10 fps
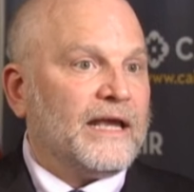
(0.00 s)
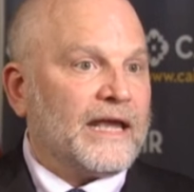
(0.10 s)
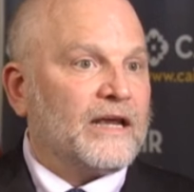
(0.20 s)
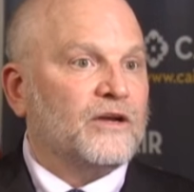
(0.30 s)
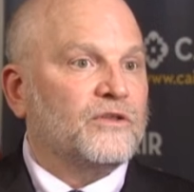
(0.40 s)

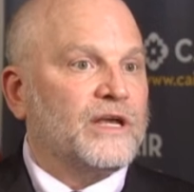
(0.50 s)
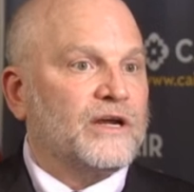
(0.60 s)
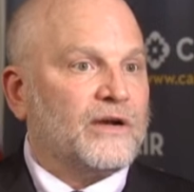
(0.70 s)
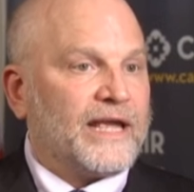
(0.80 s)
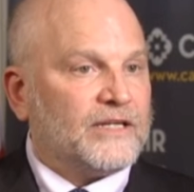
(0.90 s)
air
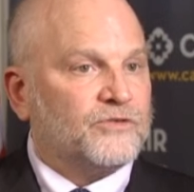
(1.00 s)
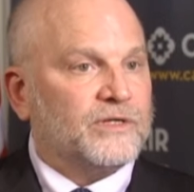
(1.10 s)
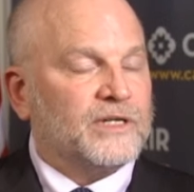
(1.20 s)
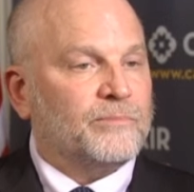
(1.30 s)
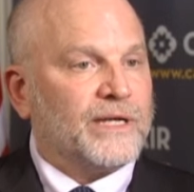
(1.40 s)
their
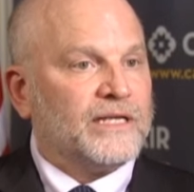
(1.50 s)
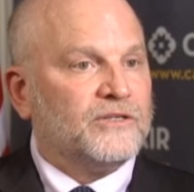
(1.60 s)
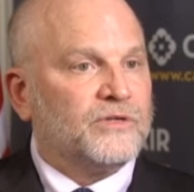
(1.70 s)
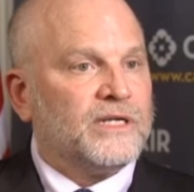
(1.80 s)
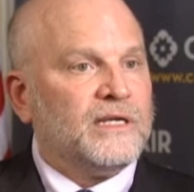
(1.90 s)
hatred and
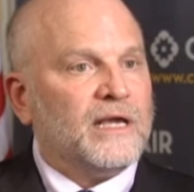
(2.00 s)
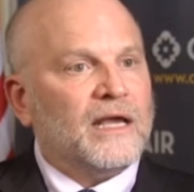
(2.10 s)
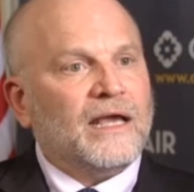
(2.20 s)
bigotry.